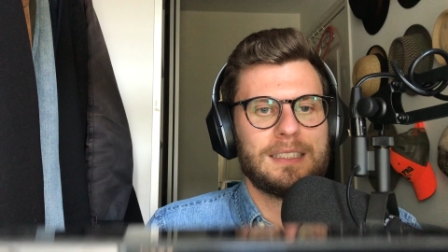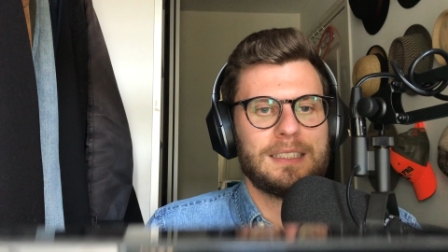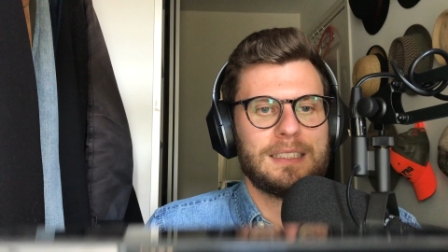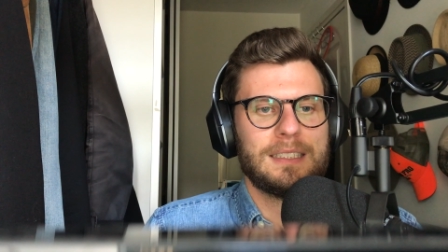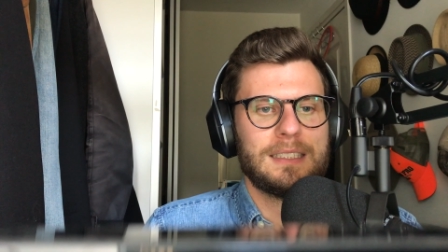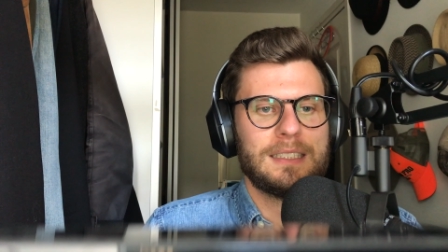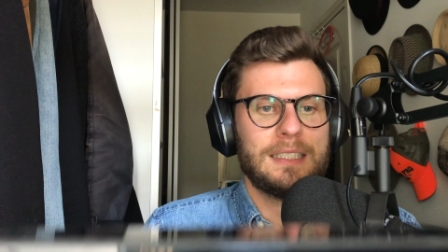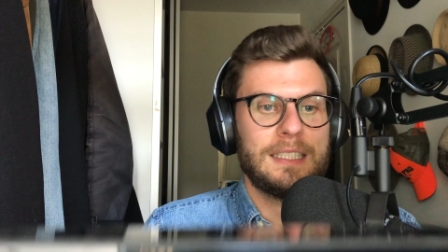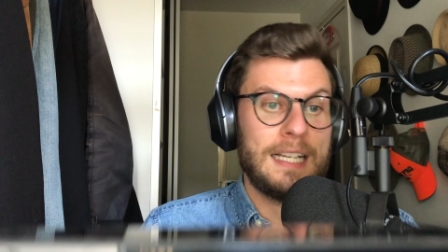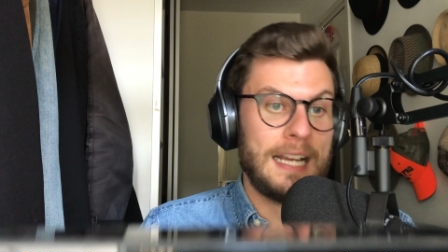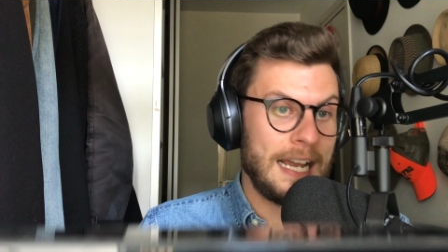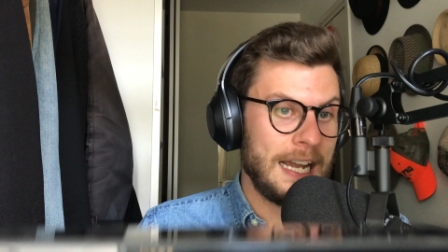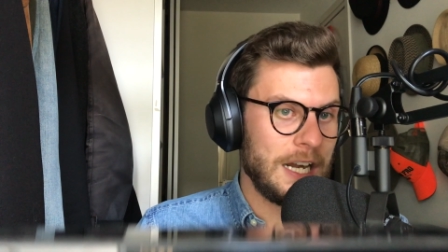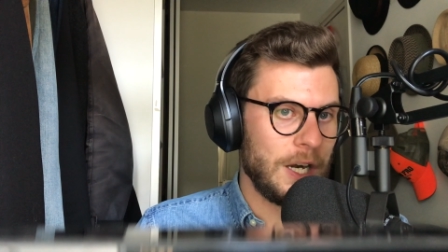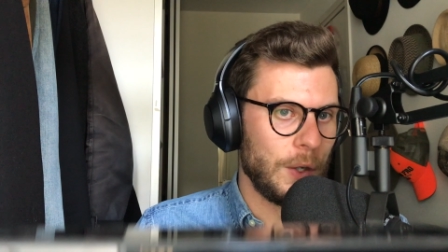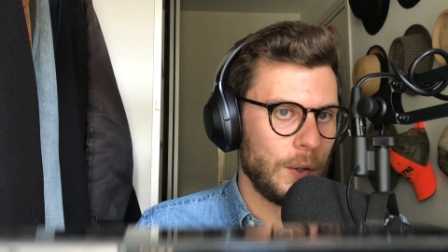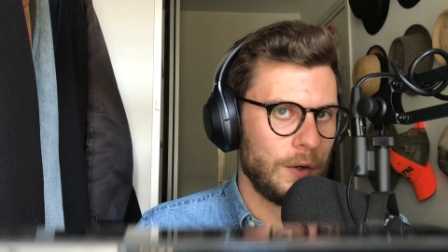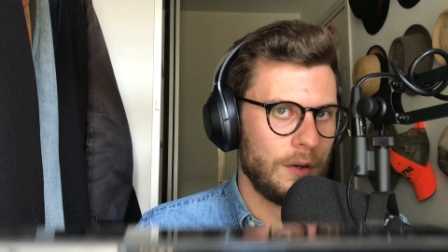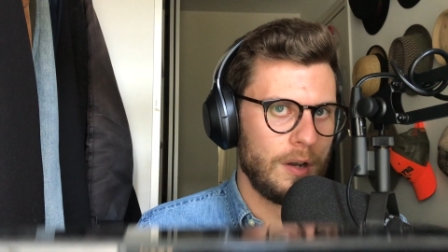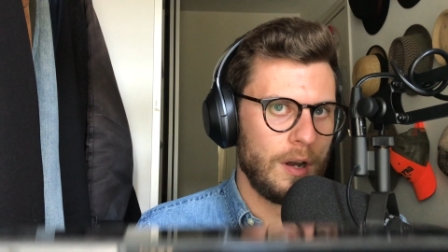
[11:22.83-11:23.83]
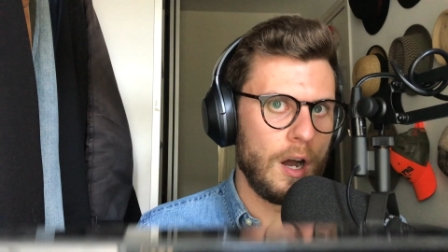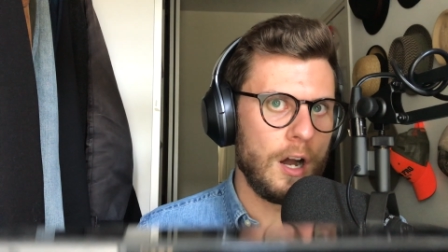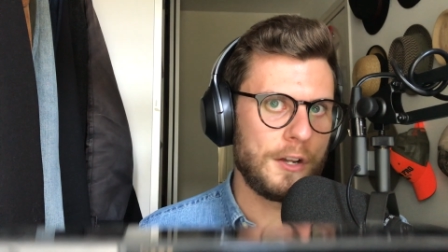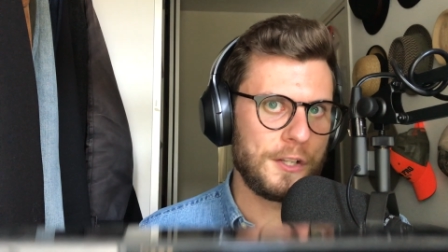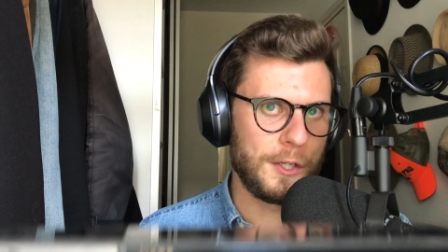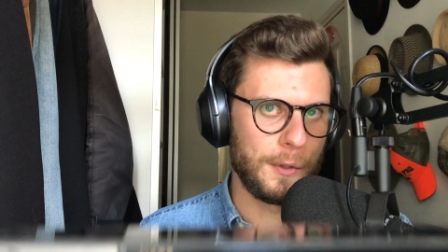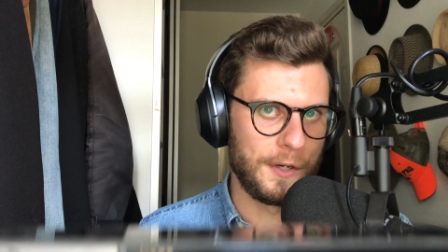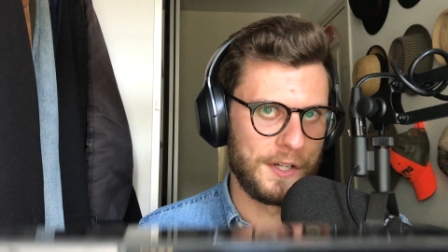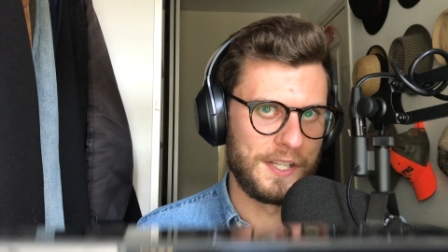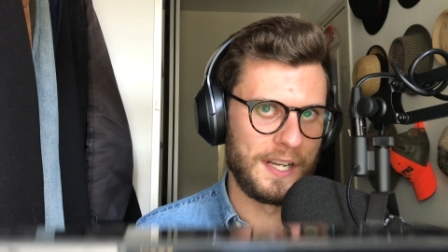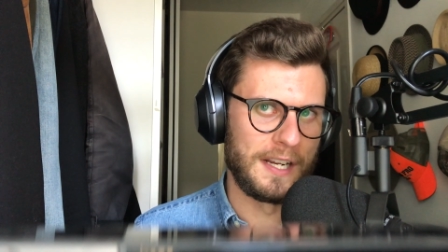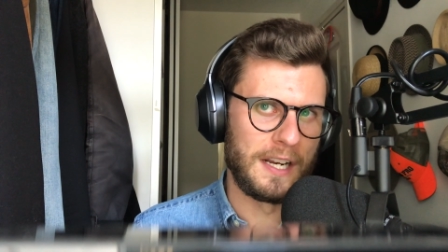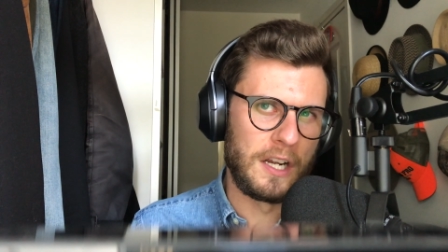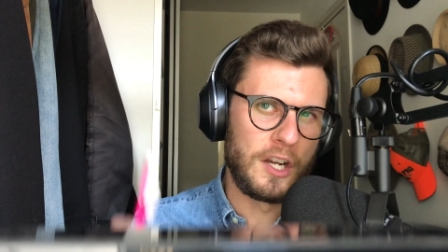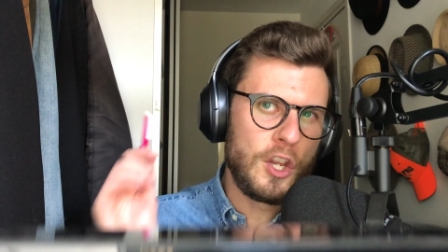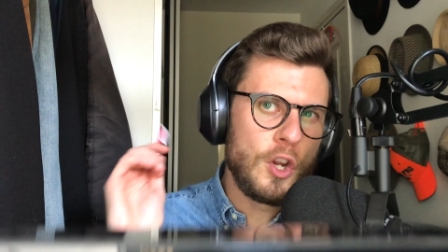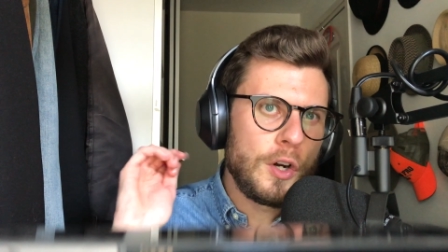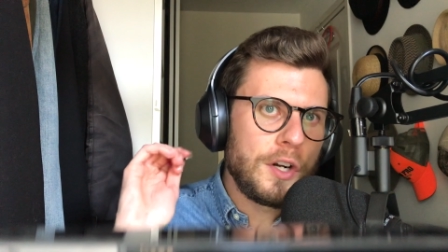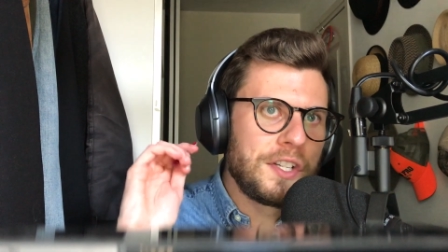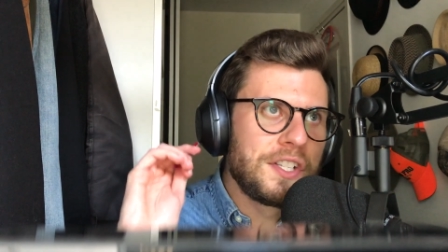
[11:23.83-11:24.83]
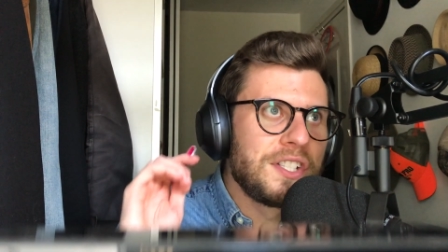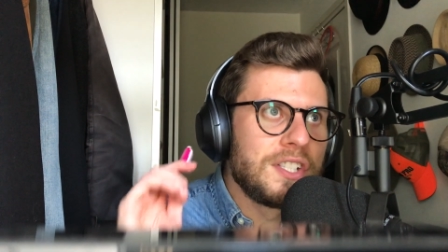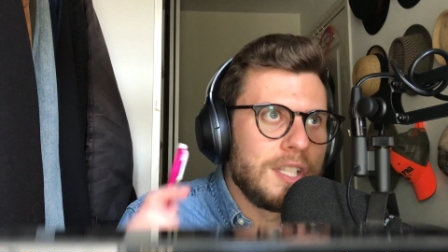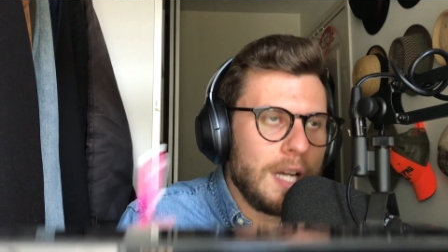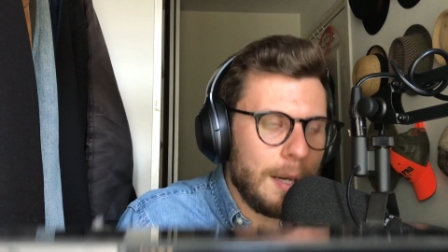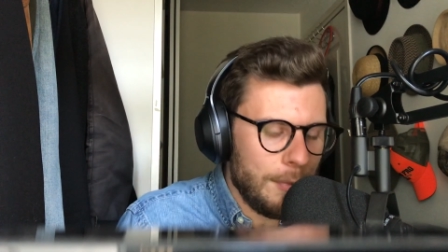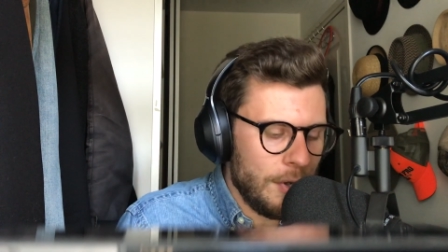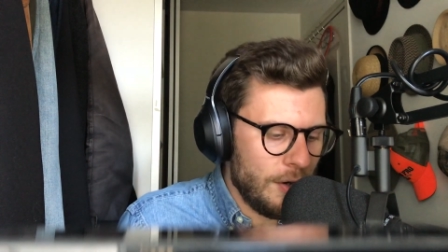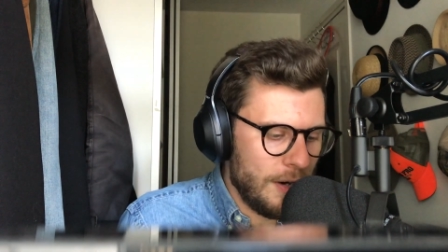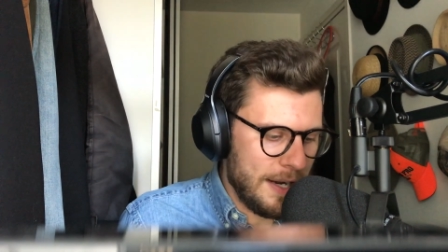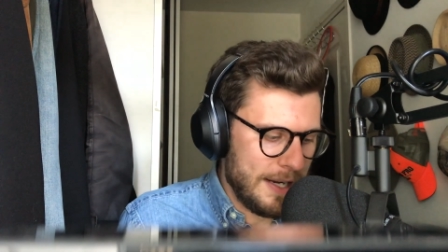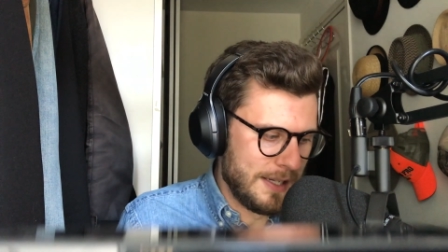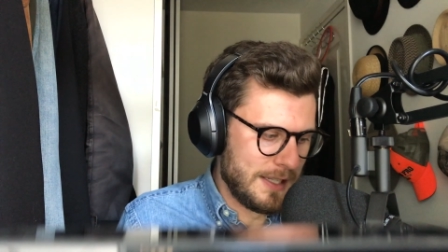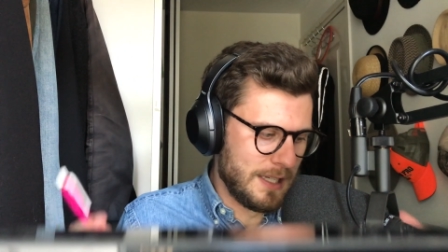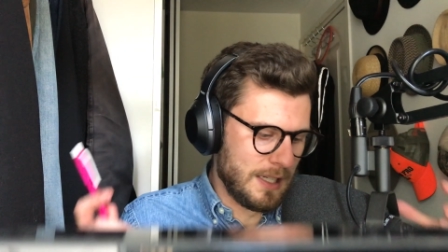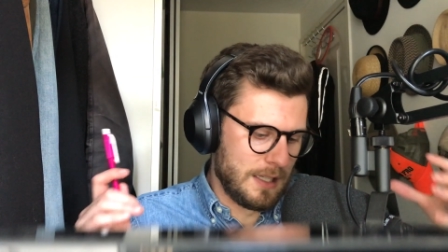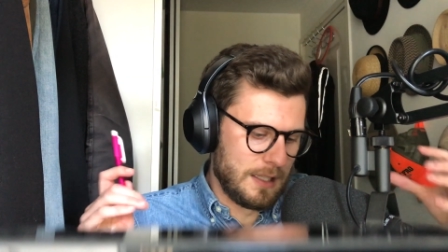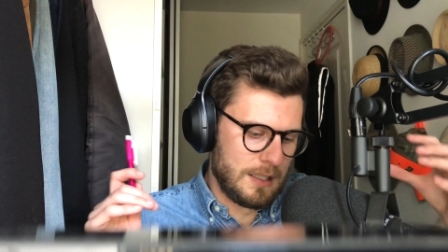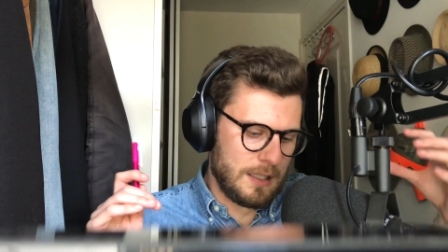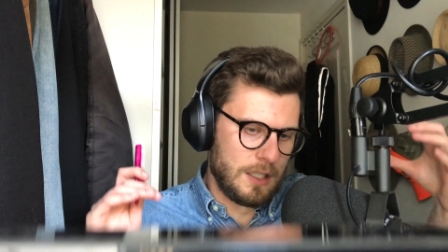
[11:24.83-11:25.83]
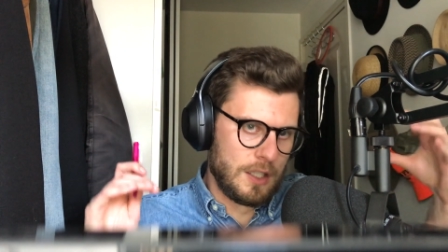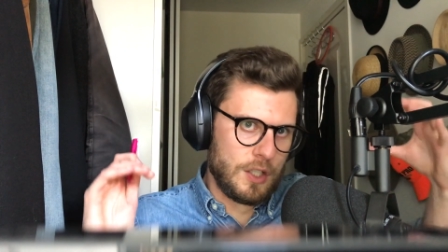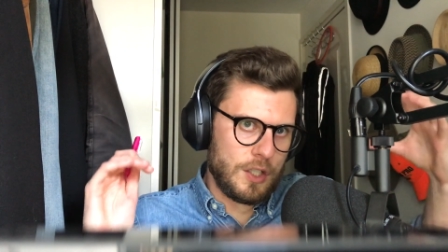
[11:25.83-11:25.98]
Now, also exciting, you're summarizing.